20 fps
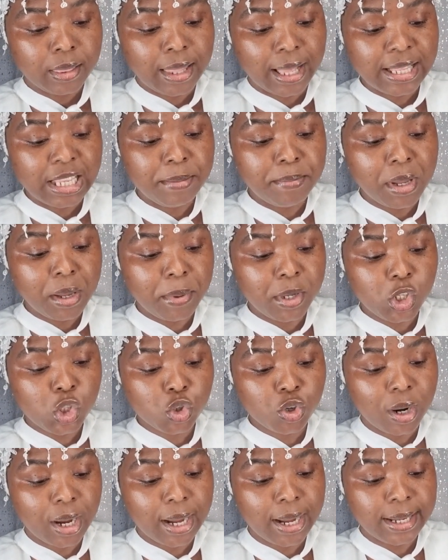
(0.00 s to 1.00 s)
That he may be
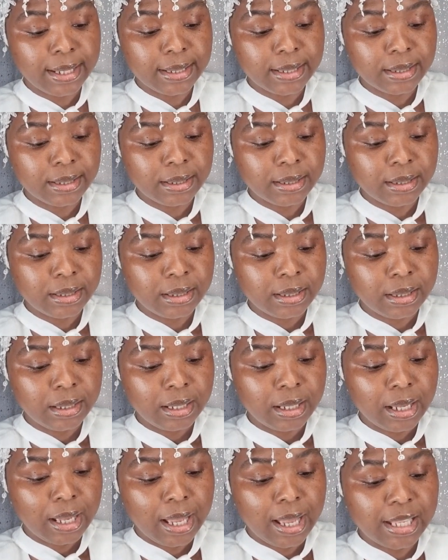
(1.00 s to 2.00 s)
tried
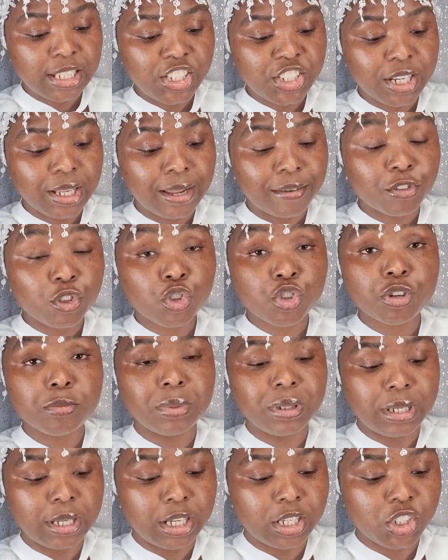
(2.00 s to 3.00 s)
and shall have
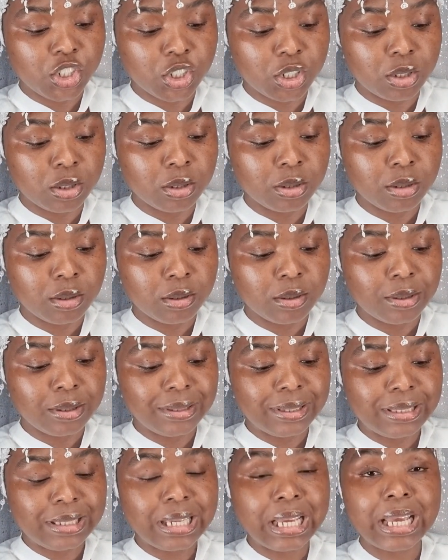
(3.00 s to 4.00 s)
tribulation
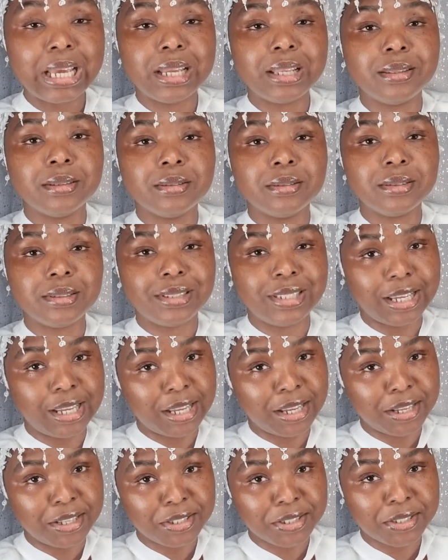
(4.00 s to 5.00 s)
10
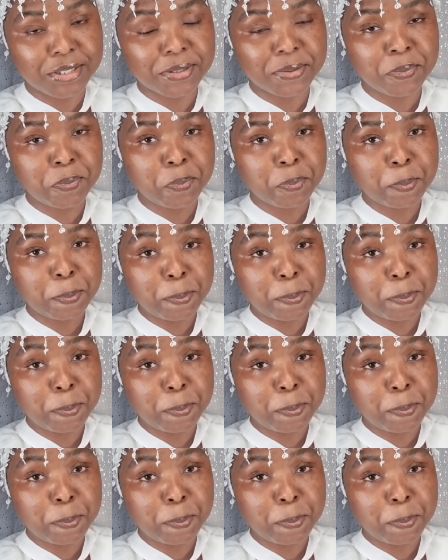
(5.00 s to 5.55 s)
days.